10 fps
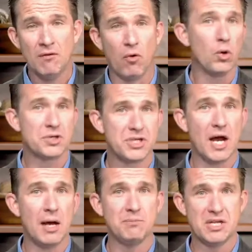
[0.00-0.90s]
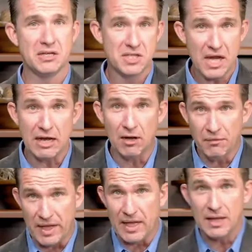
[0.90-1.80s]
for Psalms
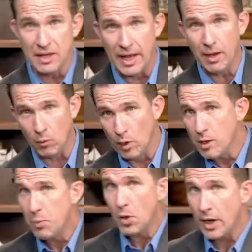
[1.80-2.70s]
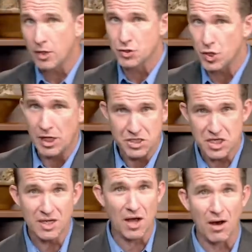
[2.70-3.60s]
itself in that we put our trust
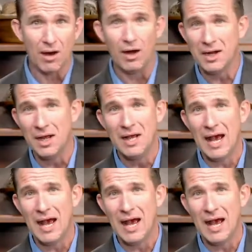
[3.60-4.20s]
in God